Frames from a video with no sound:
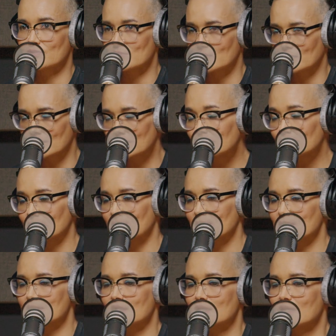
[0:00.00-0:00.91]
June, July,
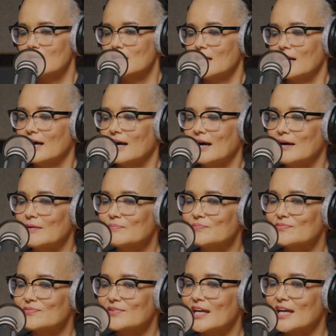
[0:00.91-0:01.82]
August.
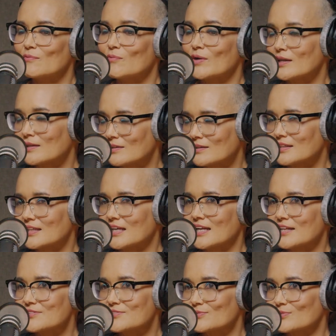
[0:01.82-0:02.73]
And when I got
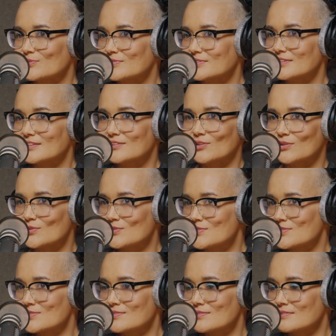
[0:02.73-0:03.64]
cancelled,
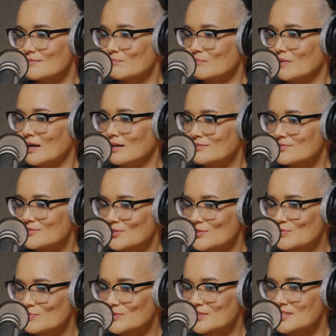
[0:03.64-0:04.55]
those
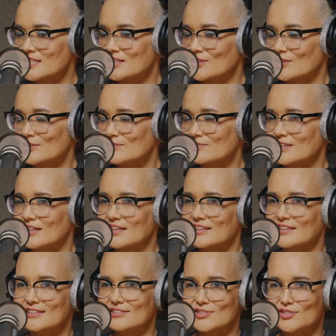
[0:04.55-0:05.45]
milestones would tick over,
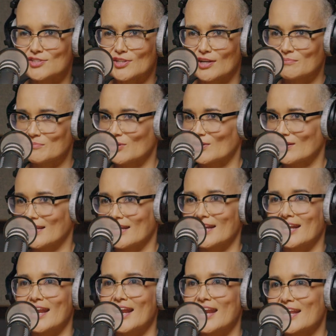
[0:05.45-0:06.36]
and just I'm not
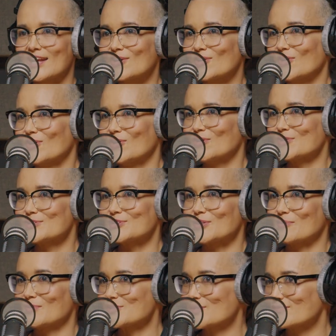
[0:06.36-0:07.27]
getting any calls.
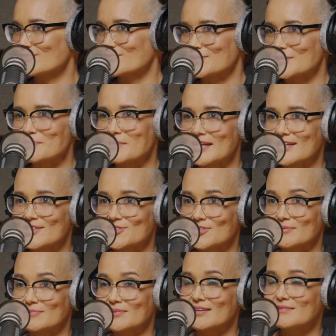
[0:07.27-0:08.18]
No one's offering me a
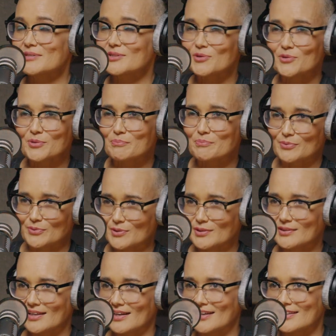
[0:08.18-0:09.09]
job. I'm a good
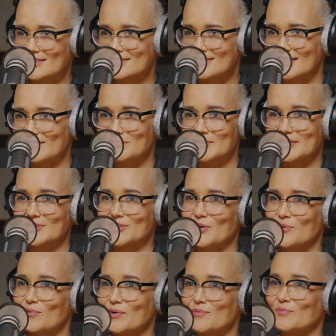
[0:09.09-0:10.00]
broadcaster, but
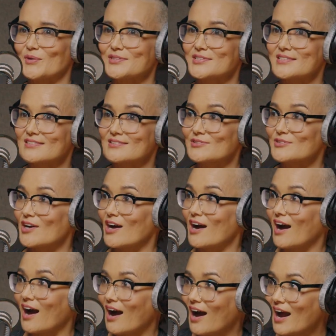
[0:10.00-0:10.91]
no one wants to
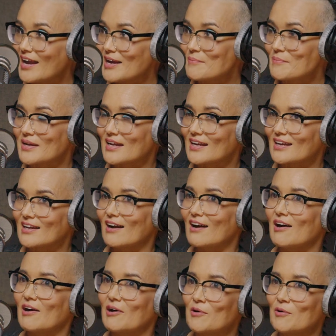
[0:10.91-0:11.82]
hire me.
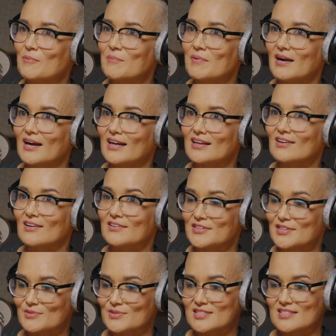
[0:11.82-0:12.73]
Oh my
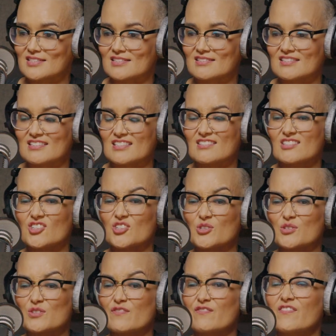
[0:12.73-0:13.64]
God, there was this
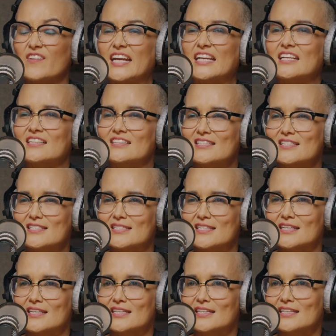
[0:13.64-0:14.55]
huge
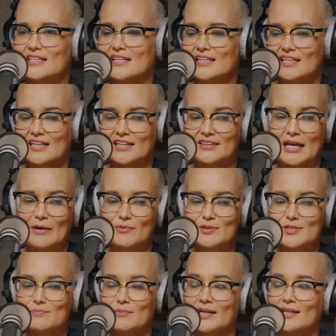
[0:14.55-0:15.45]
vacancy, and that
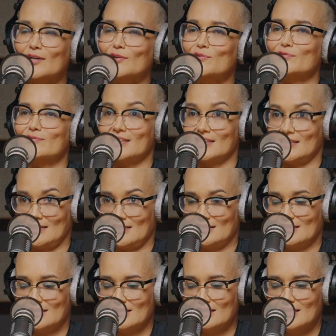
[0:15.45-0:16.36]
was my career.
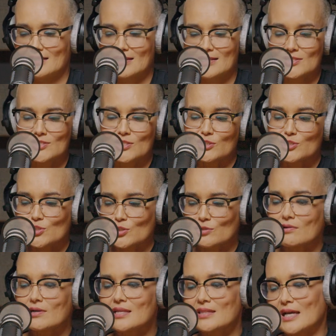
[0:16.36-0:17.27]
So
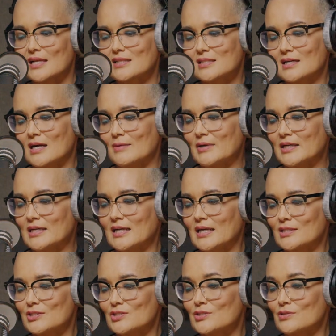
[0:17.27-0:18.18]
during that time, I
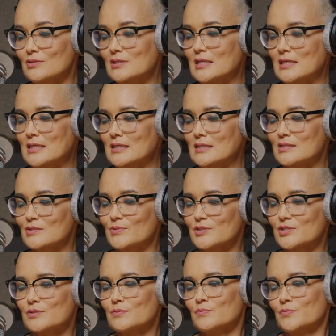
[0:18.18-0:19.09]
had 2 kids,
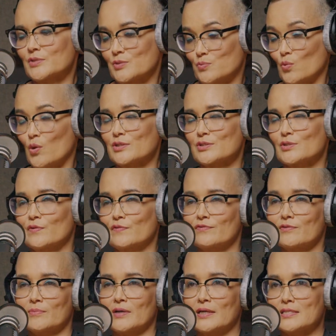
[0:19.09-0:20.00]
which was good
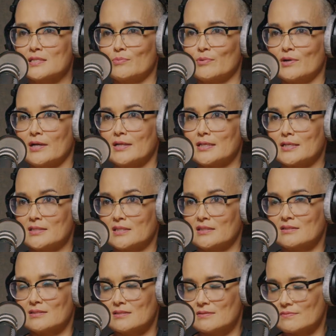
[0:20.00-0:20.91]
for my sobriety, because
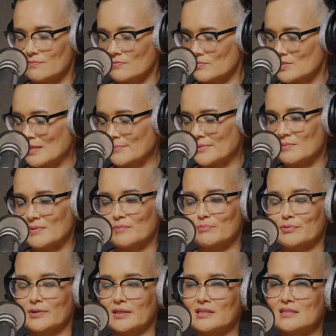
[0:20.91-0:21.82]
something
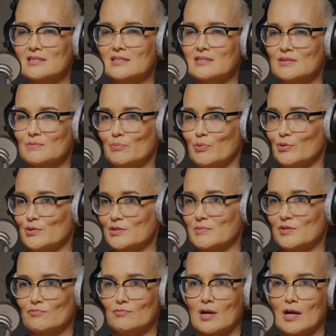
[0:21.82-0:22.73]
about pregnancy just puts
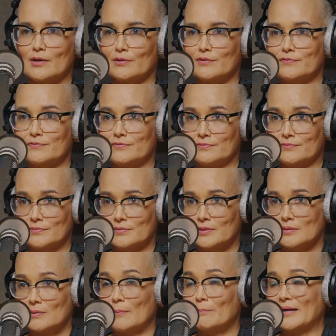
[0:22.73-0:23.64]
me right off
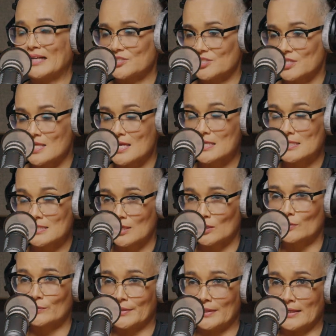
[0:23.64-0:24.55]
a bunch of things,
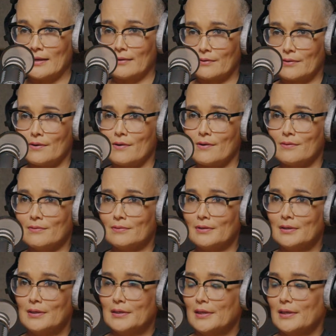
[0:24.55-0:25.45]
including alcohol.